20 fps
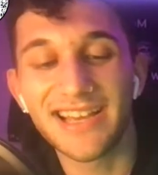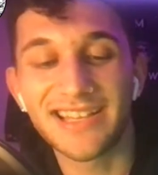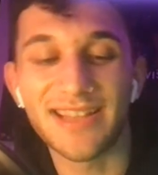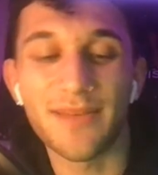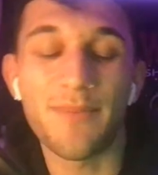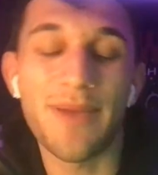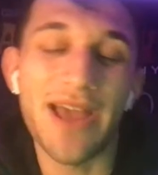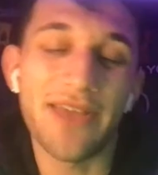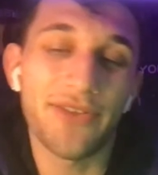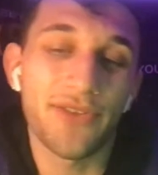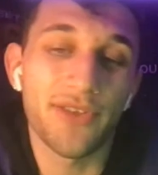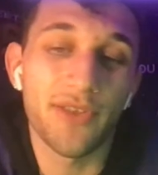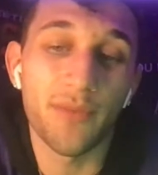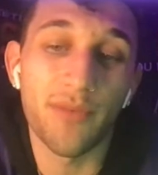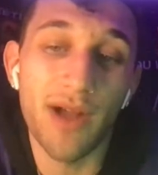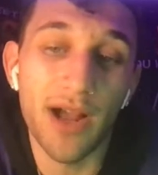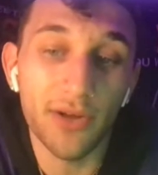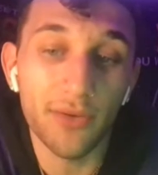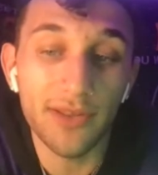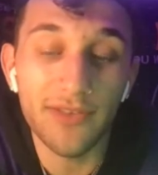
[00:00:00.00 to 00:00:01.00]
the Panthers or the
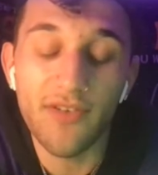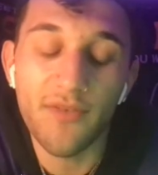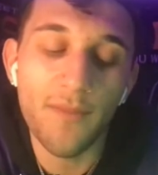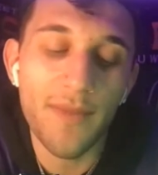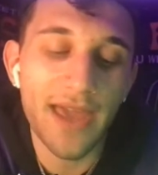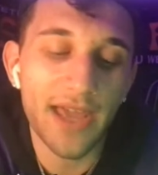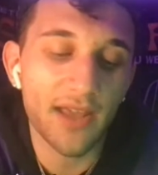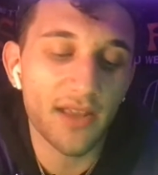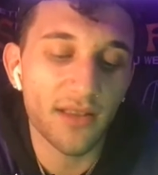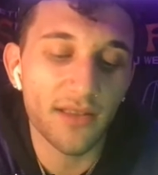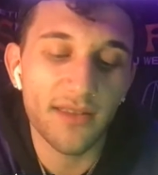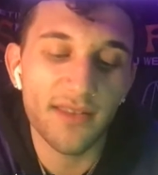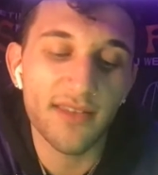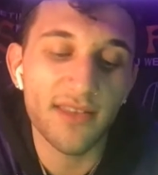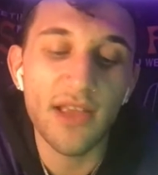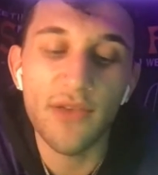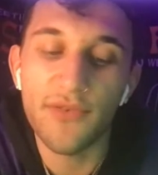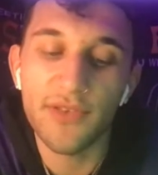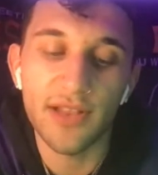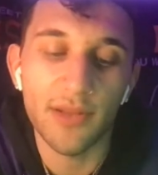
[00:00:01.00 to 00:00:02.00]
Broncos even
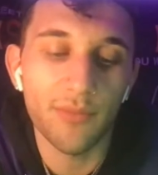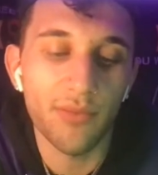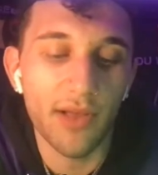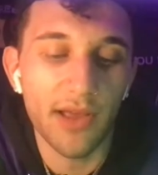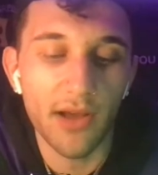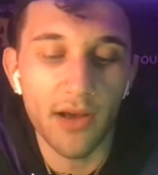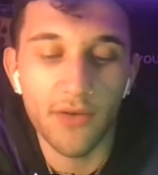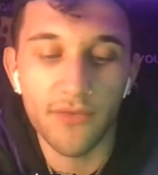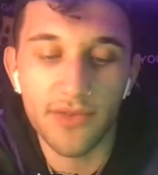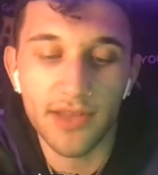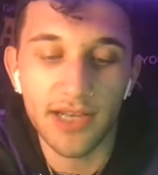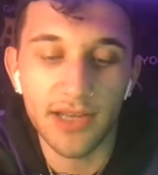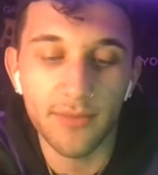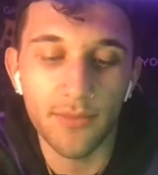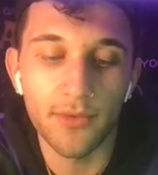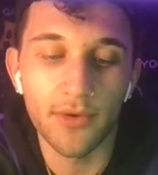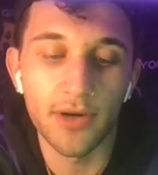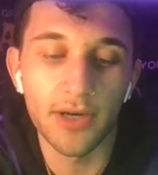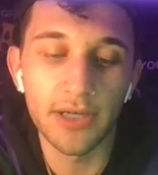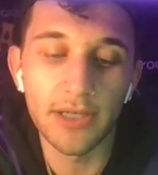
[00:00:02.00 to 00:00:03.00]
sniffing the playoffs
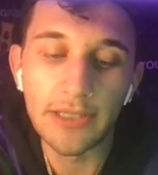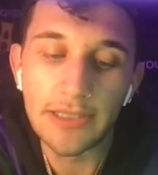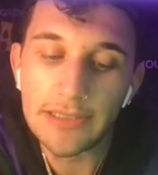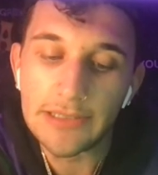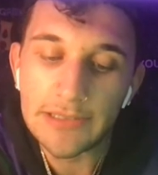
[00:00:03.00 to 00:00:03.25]
anymore.